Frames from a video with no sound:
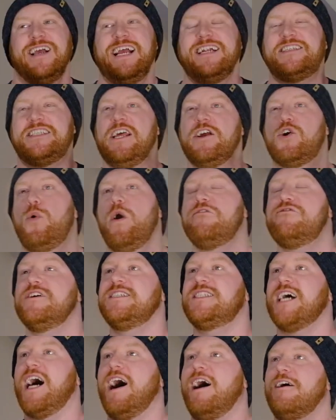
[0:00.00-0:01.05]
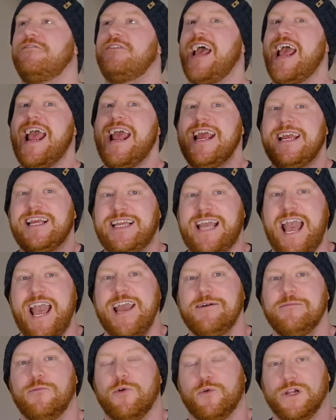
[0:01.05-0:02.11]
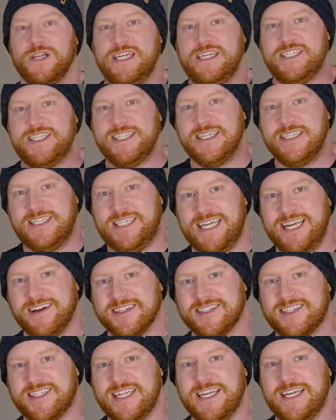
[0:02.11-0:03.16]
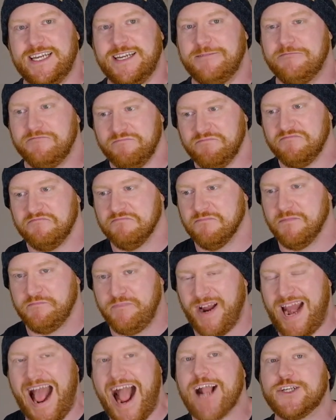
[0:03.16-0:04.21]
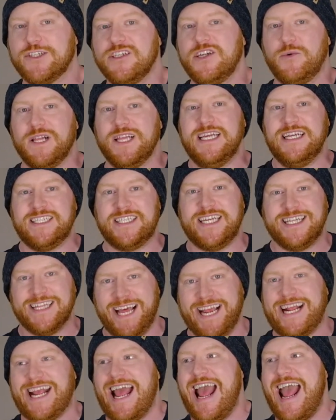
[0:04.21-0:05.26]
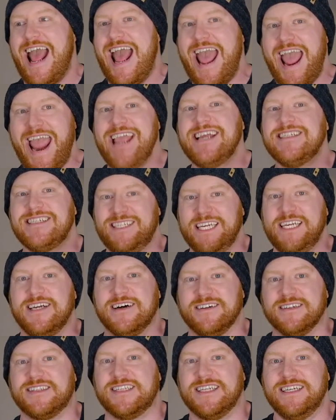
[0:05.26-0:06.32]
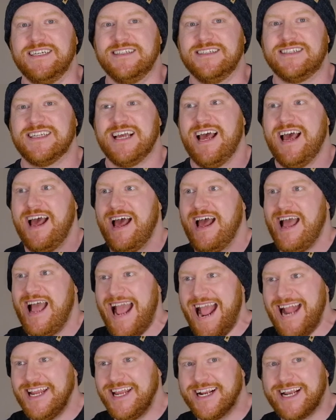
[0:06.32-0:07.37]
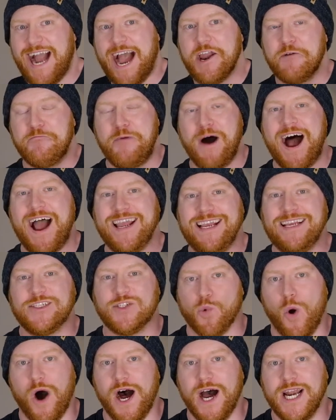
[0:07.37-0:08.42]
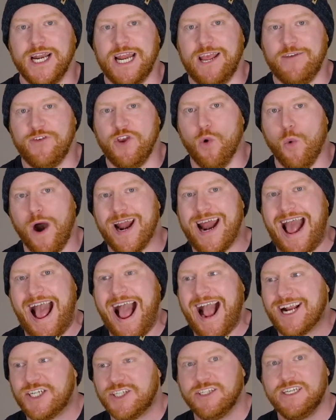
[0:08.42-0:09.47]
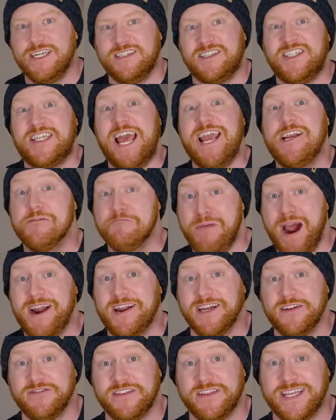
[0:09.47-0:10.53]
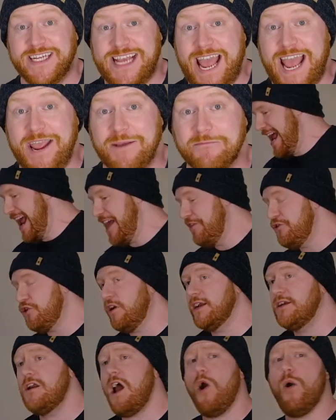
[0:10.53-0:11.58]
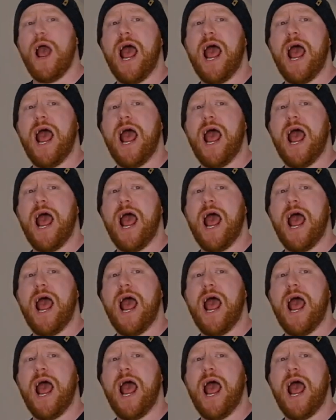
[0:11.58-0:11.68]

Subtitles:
It's the equivalent of a game releasing a DLC, but actually releasing like 8 DLCs. And you gotta buy each one if you wanna actually stay competitive in the game. And they're like, no,